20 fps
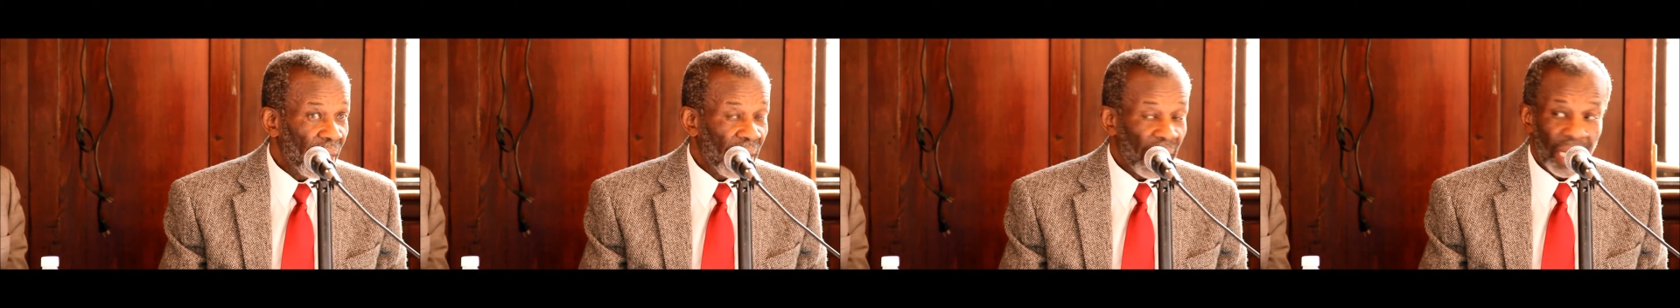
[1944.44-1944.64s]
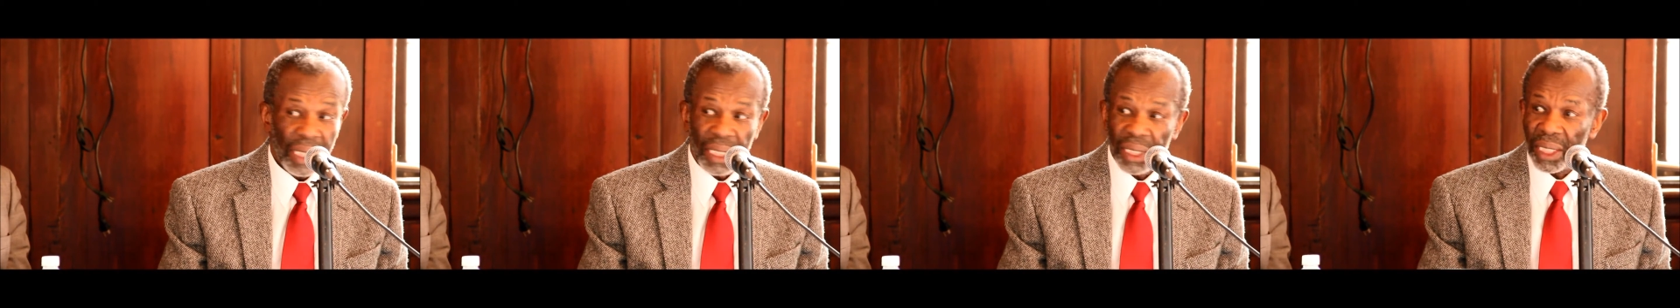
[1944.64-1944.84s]

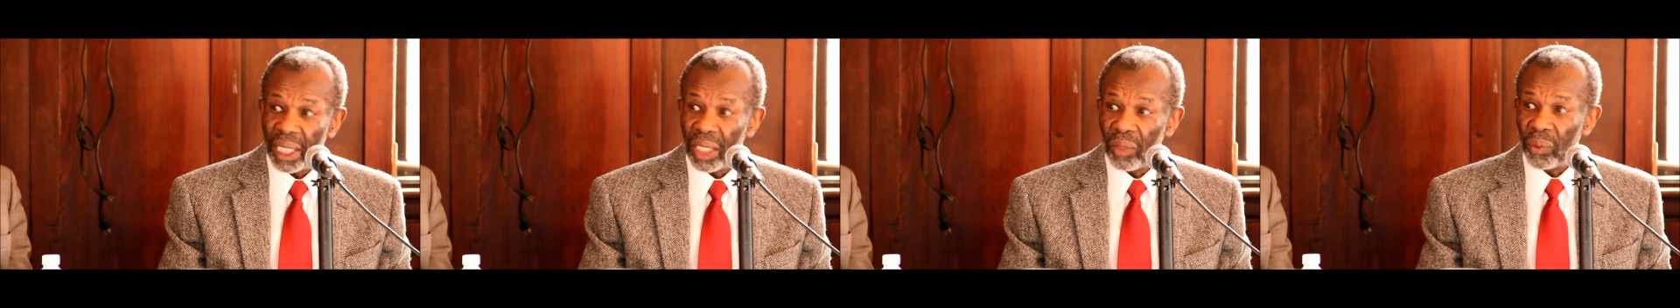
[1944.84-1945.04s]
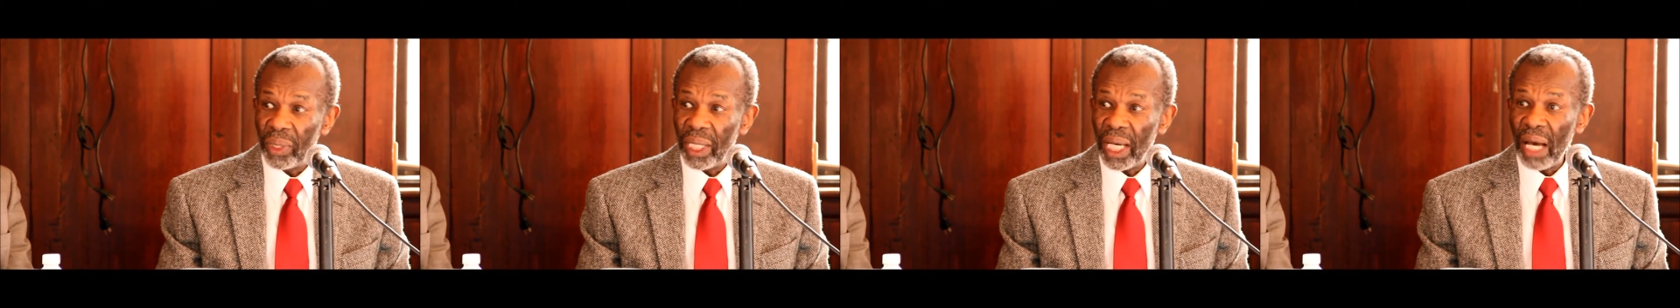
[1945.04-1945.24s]
And he
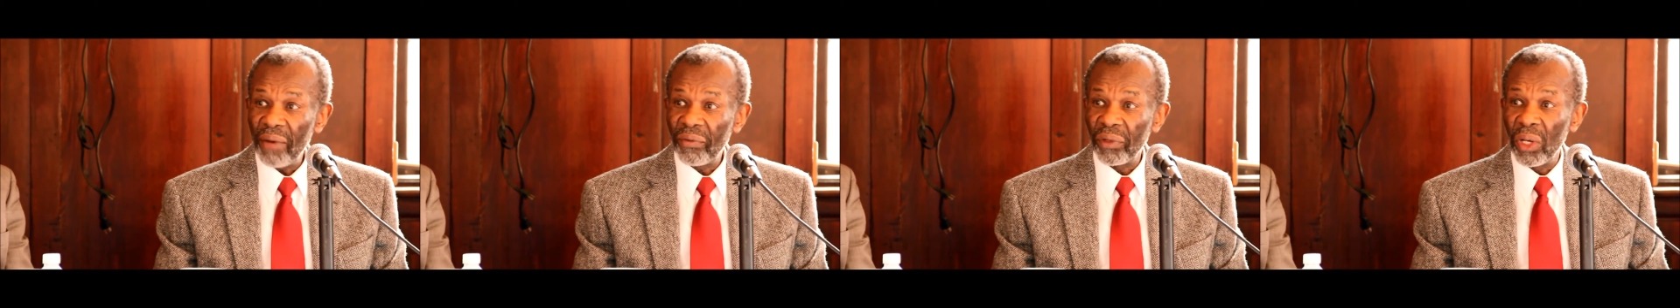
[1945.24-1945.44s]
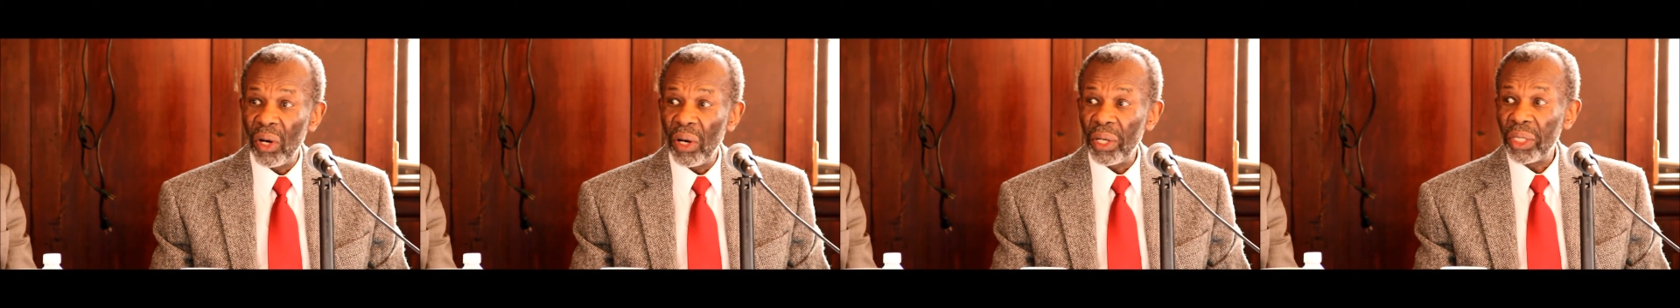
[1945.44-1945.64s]
said, we
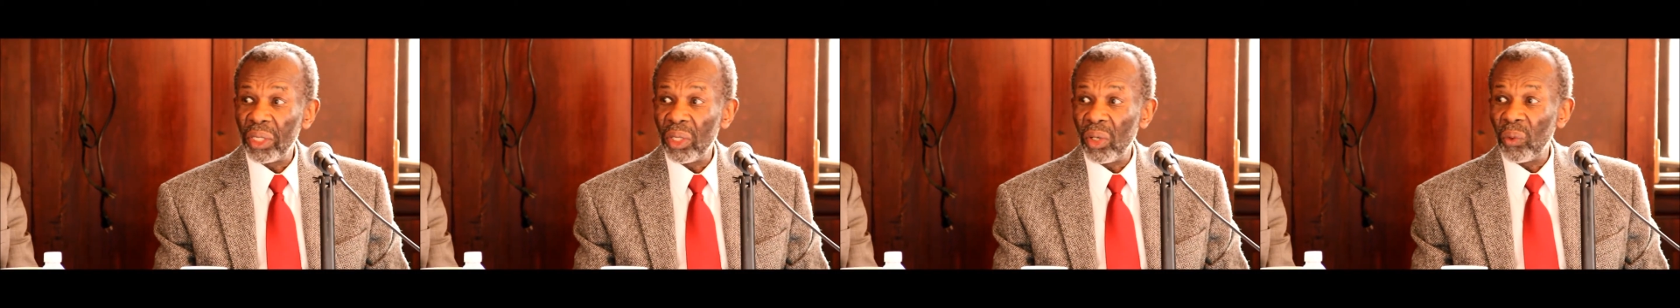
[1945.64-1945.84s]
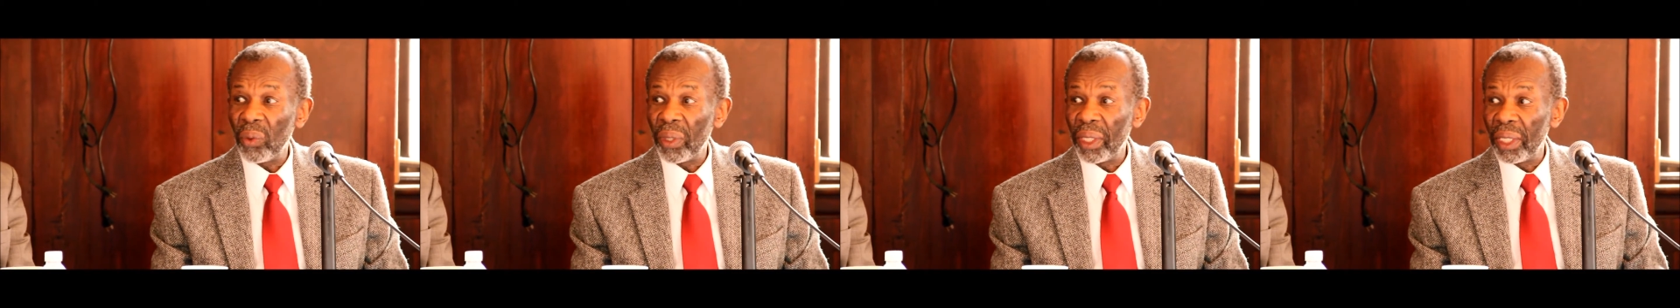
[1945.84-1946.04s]
have gone
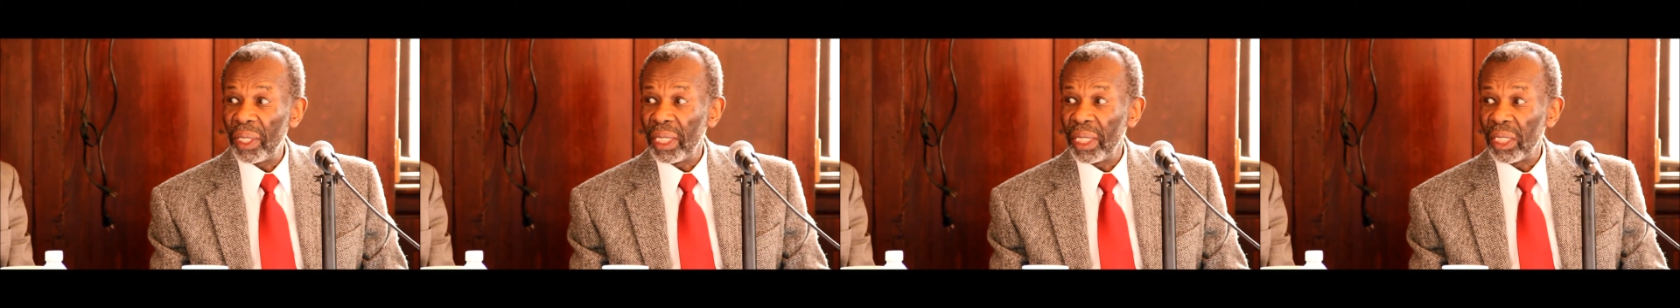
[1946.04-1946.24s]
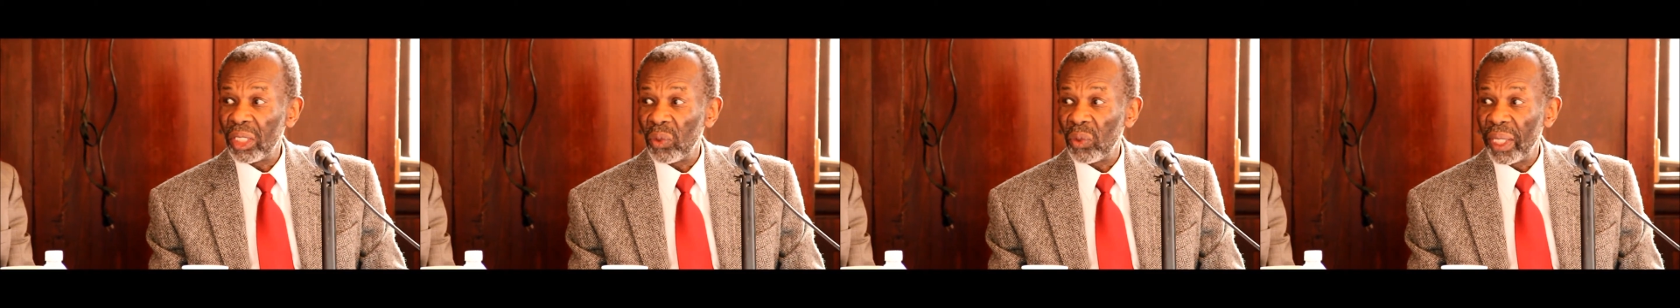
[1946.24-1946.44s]
nowhere
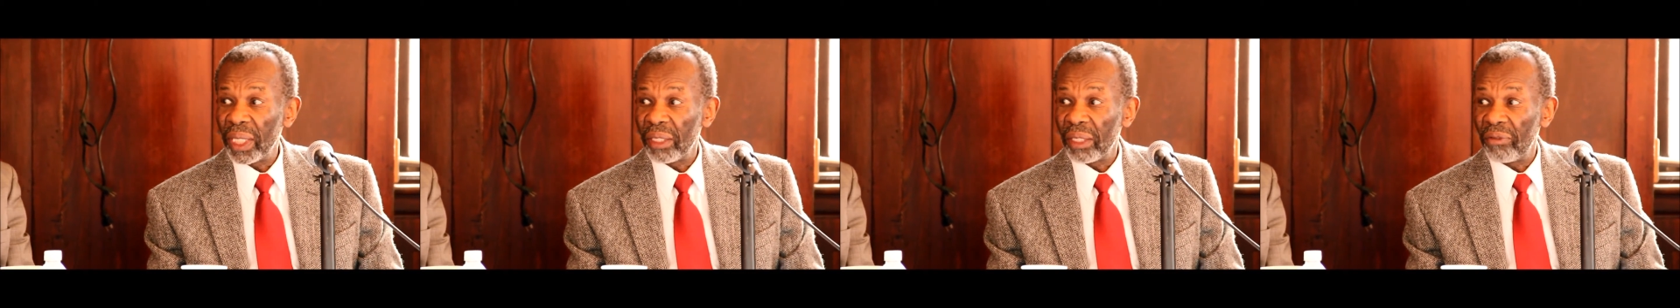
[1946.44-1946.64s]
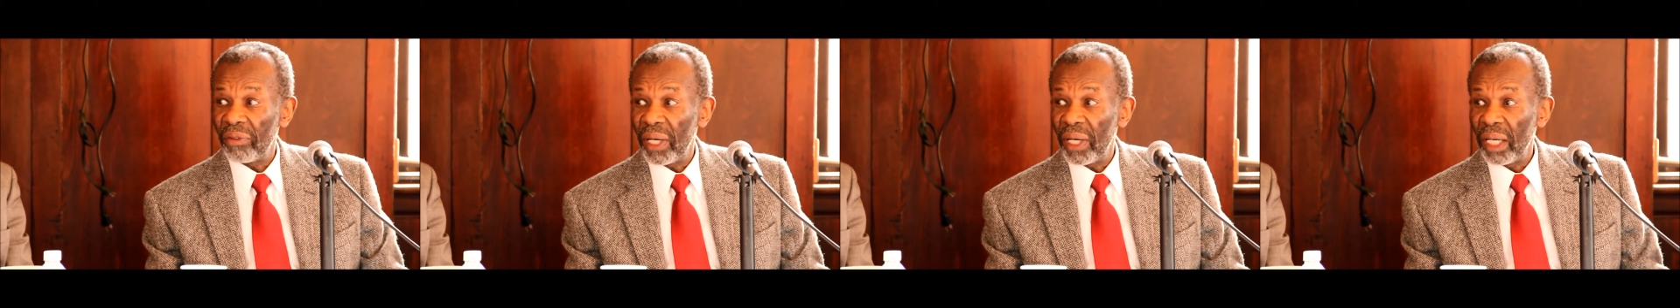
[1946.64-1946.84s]
in
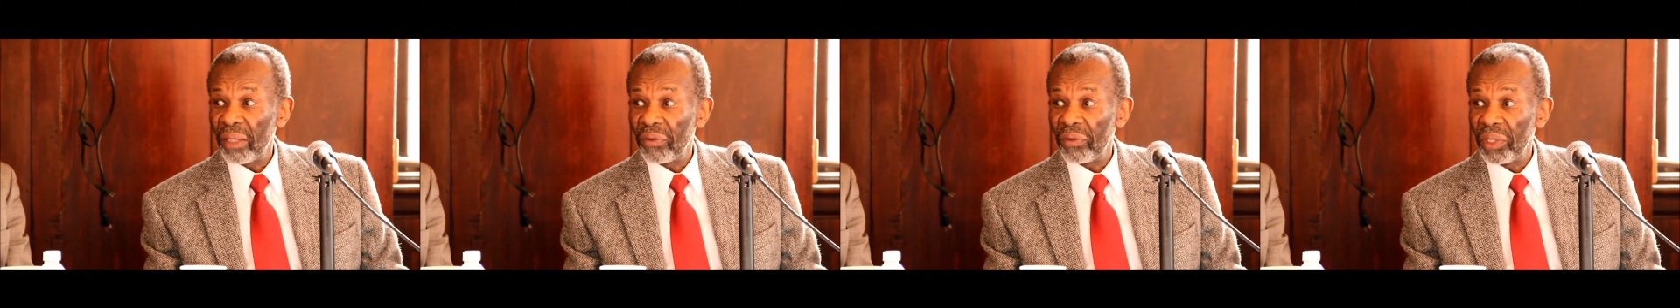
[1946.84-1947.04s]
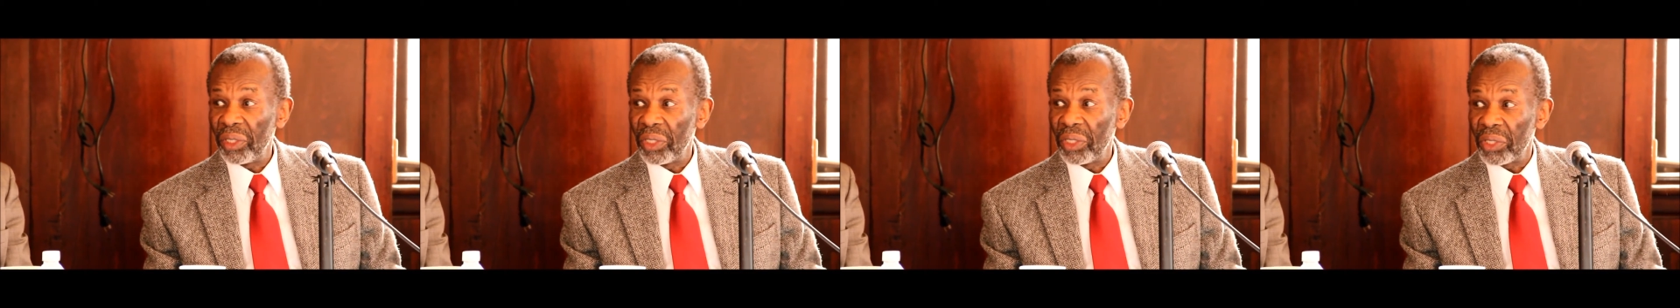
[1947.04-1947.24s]

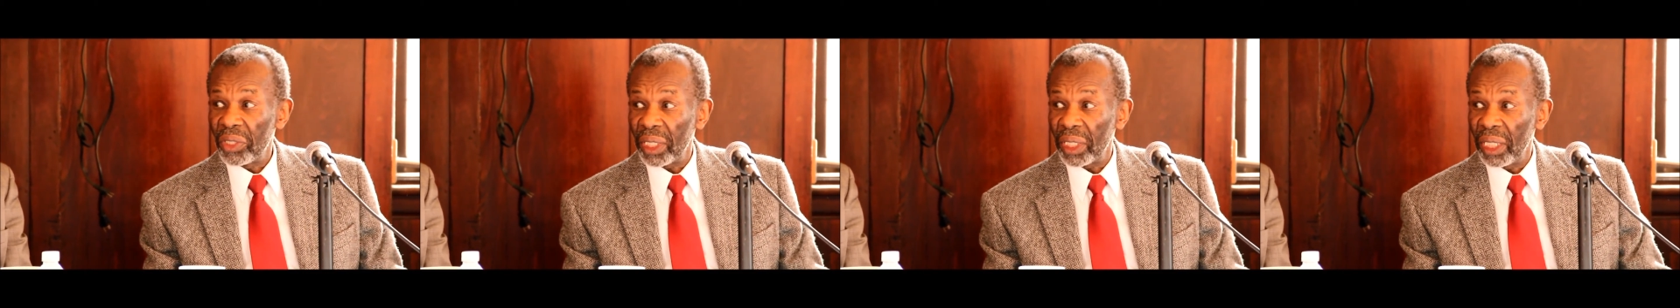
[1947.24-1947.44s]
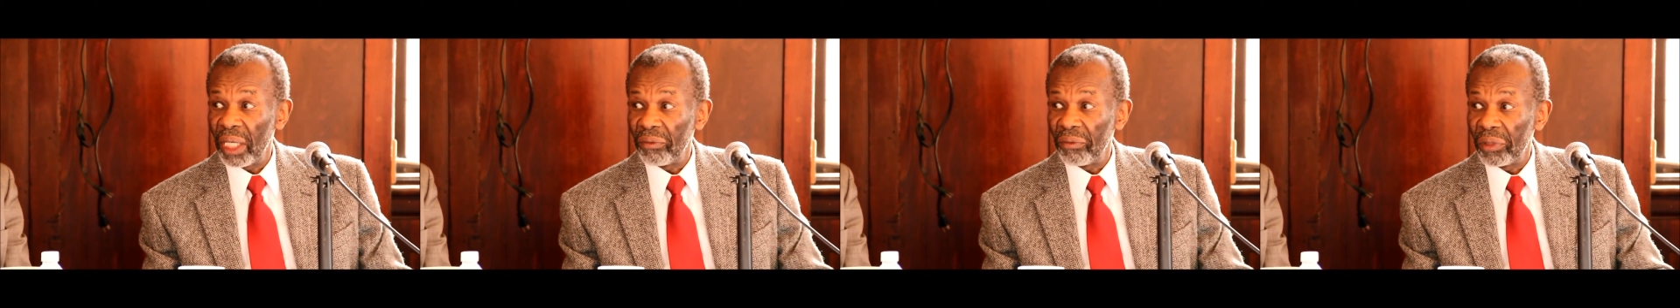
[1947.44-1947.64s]
25 years at
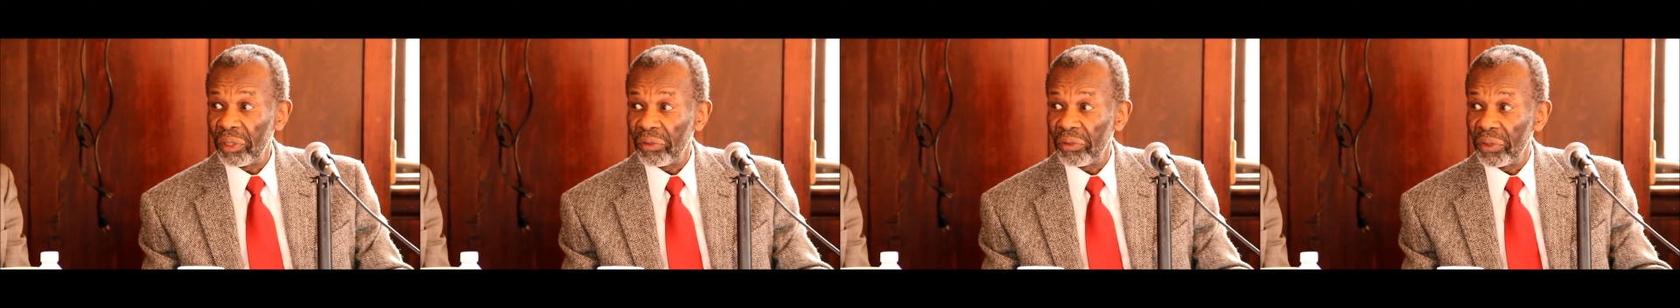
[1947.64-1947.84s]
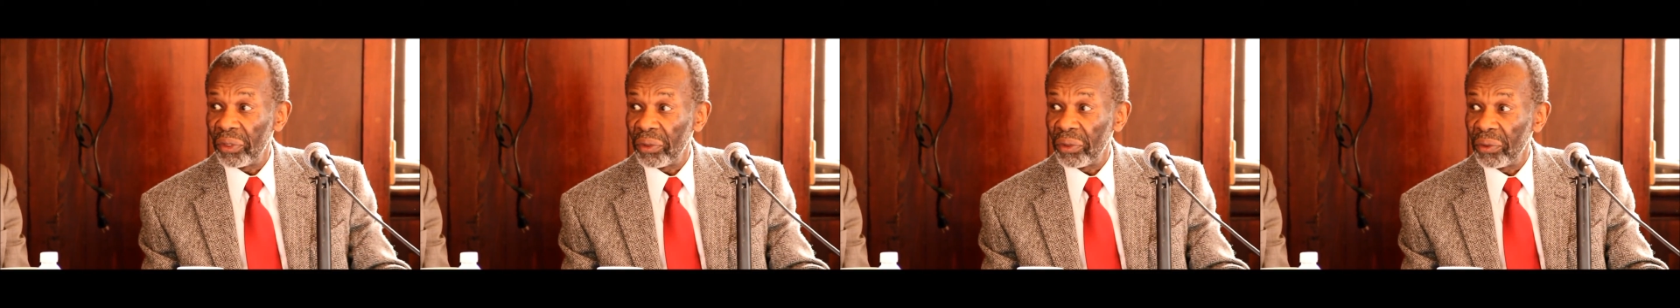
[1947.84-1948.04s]
that
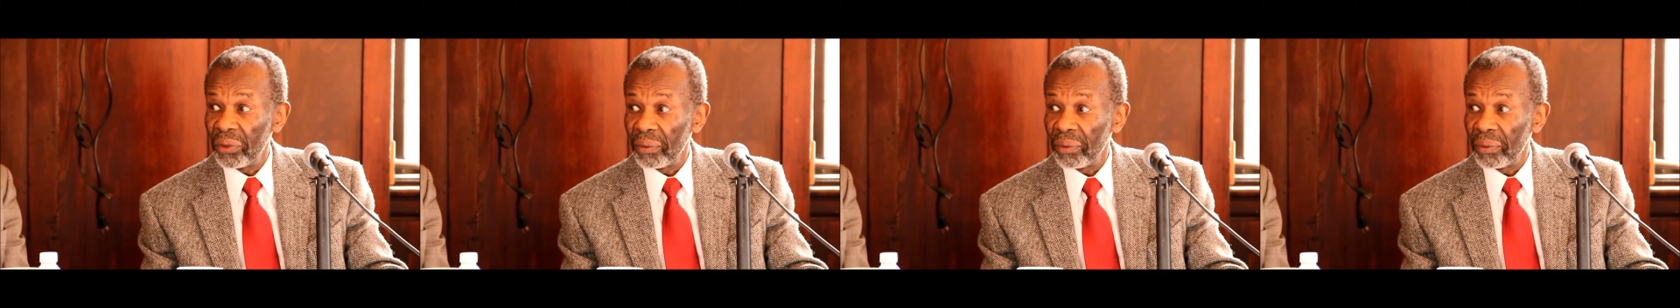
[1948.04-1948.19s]
review.